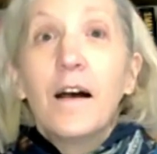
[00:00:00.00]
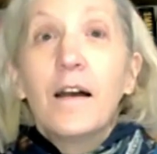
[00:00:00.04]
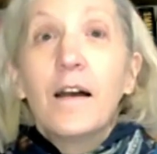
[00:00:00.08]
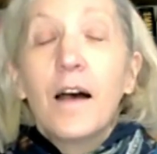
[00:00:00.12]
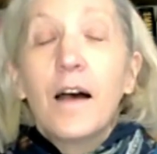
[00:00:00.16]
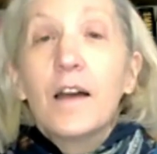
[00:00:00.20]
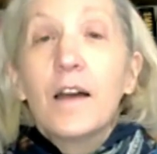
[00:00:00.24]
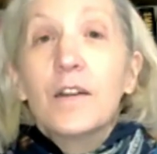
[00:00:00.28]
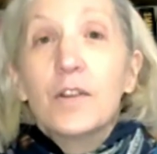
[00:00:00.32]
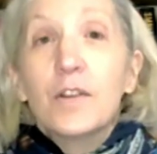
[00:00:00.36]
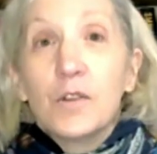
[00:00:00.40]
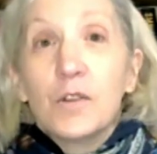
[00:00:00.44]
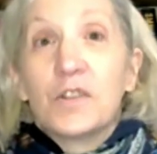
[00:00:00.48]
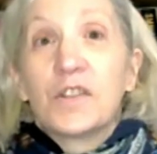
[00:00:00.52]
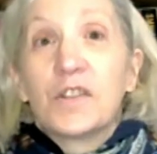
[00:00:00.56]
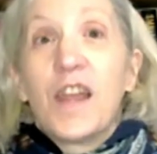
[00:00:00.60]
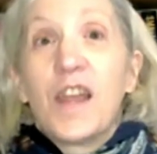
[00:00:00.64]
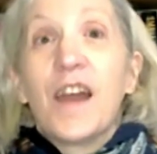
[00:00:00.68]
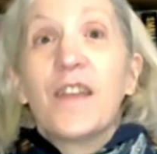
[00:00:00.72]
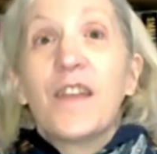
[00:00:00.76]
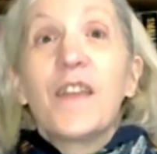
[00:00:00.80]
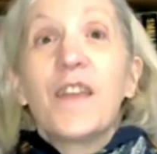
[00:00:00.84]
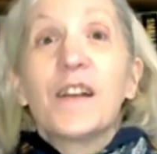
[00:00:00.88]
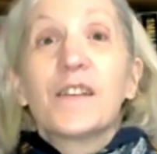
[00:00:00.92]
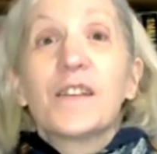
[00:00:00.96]

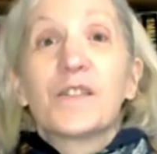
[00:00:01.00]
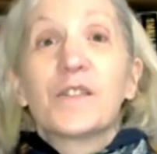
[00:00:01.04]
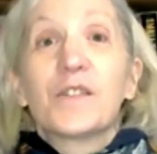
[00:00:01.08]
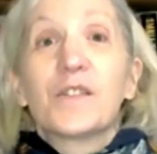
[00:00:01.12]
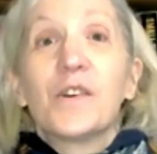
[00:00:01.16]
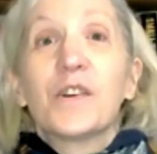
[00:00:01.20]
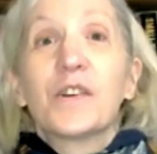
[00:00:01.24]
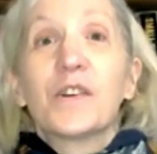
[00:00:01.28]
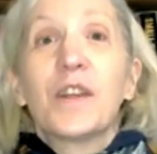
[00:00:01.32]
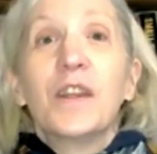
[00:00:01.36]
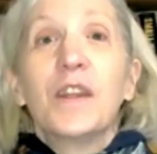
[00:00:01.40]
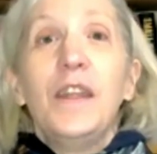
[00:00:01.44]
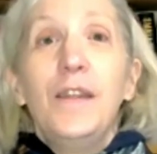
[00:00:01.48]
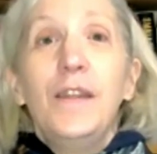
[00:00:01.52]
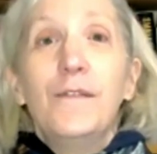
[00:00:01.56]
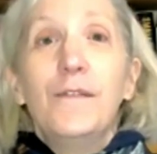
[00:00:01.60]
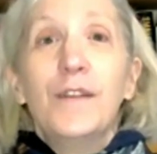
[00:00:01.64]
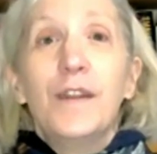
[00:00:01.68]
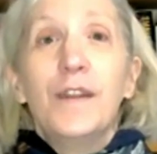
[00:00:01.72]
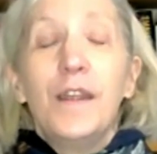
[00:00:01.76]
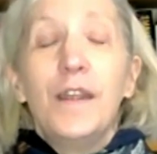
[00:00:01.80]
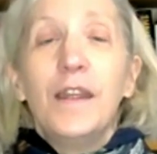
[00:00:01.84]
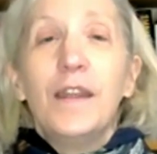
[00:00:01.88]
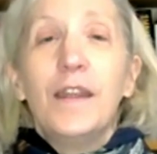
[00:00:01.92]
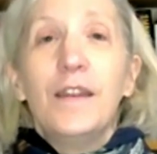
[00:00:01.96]
understand that song,
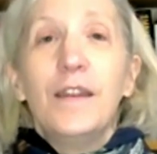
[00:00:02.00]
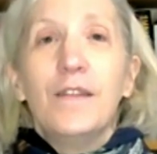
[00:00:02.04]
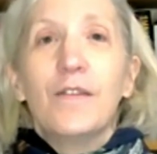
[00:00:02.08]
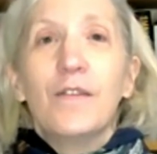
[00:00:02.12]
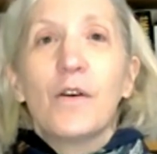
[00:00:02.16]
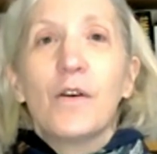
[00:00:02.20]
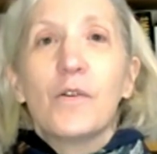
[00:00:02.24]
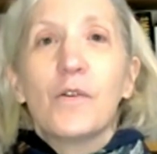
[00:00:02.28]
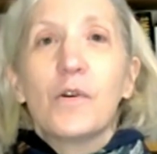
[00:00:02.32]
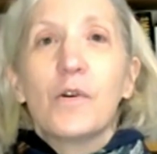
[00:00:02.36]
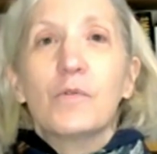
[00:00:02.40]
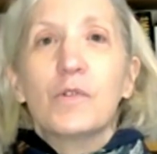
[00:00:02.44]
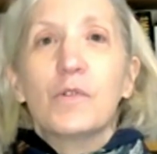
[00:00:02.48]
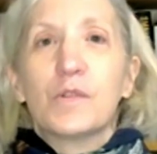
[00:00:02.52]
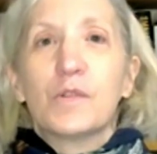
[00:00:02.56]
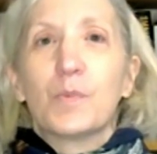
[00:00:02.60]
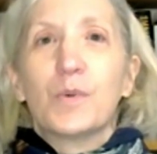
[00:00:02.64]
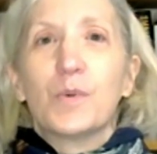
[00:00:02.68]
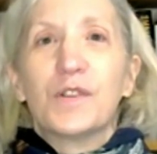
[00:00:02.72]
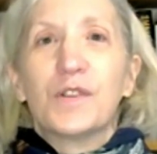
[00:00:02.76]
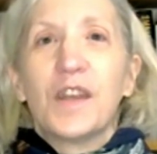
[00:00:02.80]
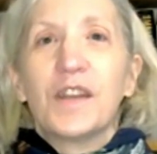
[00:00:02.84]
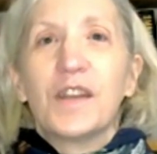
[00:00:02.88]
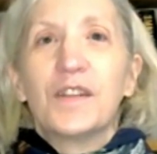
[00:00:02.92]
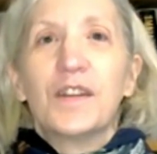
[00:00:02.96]
even in though it was
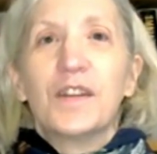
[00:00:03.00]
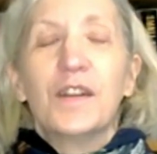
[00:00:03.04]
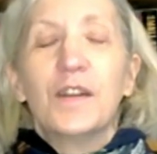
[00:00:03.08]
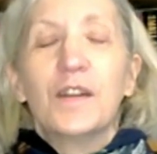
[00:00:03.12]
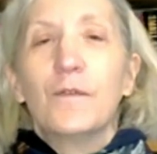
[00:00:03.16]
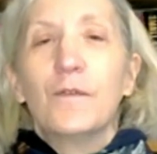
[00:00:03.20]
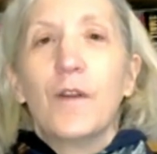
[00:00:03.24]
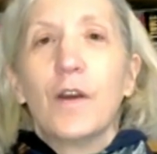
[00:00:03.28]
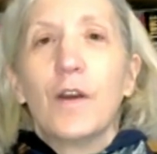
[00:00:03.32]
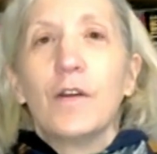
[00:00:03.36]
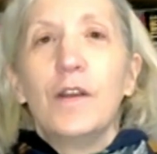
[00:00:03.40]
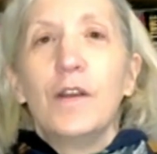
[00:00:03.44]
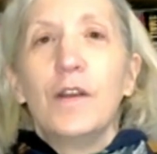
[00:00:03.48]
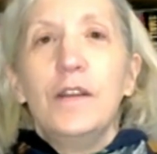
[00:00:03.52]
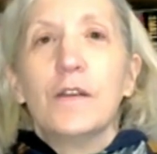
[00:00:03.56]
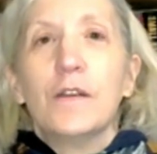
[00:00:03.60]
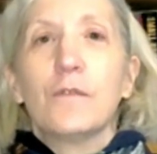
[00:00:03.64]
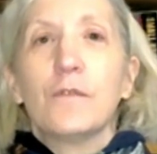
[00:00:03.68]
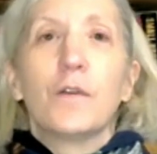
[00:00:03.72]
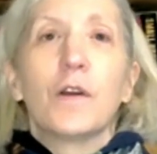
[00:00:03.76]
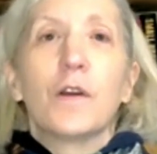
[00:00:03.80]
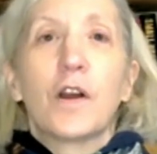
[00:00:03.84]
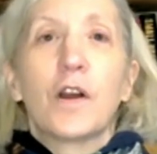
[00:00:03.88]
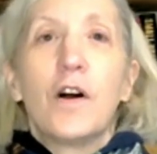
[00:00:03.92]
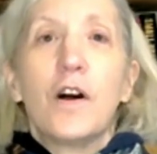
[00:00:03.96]
presented in very
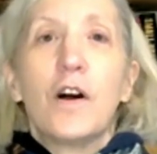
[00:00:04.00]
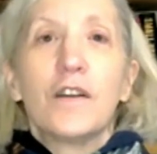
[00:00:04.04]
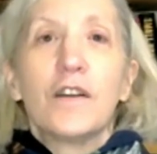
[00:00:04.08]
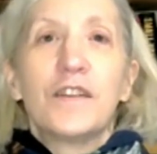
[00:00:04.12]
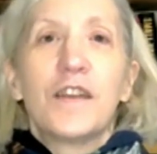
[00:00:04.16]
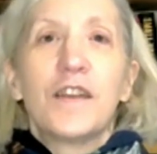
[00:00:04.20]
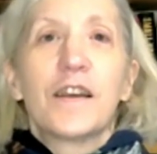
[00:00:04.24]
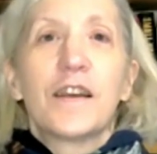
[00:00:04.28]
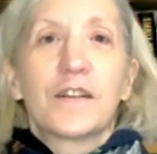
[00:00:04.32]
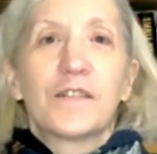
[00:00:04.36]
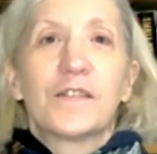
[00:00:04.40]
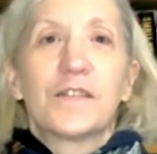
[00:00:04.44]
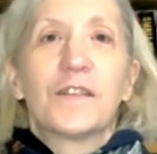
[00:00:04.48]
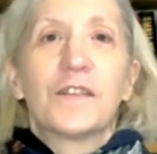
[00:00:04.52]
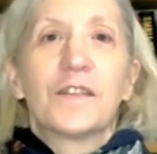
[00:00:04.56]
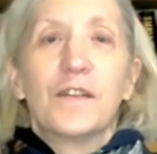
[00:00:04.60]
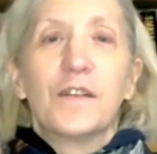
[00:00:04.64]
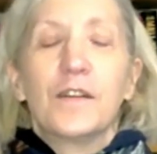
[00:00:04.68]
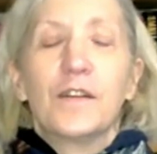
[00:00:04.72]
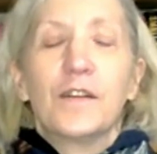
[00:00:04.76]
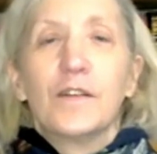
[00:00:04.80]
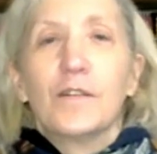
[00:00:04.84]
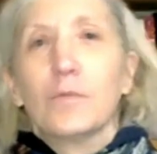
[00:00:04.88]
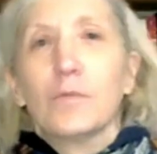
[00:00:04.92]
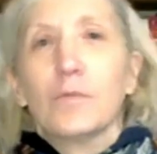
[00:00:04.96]
different contexts
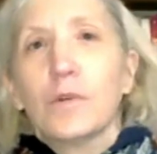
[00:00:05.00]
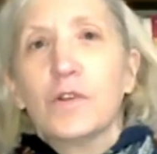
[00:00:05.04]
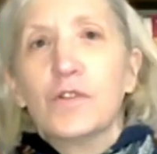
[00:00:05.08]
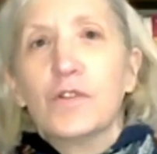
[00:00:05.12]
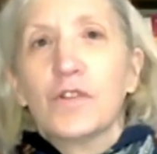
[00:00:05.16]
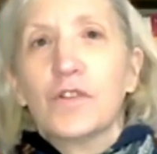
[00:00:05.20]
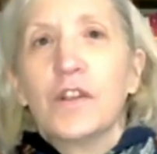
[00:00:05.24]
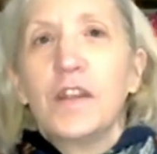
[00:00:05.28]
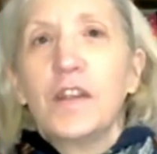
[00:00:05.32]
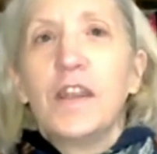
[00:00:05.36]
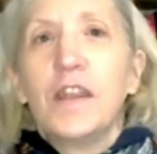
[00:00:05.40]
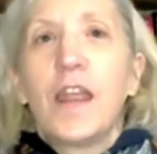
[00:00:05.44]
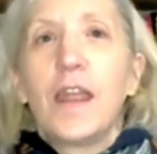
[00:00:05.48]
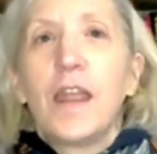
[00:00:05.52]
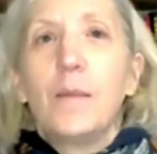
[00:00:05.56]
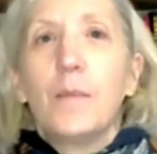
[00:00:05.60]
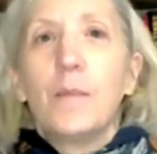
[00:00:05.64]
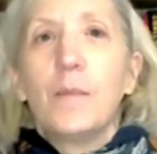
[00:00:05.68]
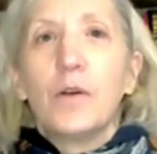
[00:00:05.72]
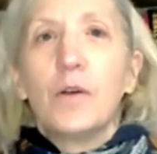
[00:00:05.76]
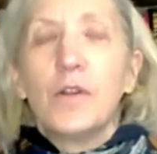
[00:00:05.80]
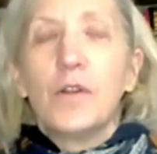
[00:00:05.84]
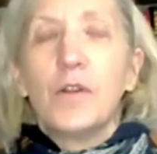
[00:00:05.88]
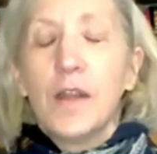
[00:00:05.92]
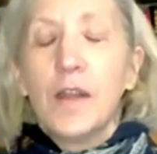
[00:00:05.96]
than it originally came
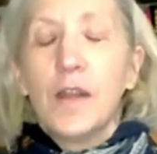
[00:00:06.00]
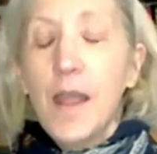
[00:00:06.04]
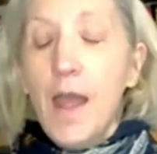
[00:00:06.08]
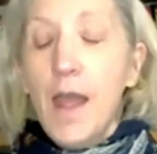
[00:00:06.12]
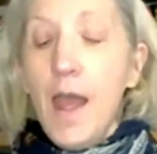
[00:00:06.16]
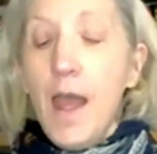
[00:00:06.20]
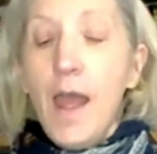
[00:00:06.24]
out in.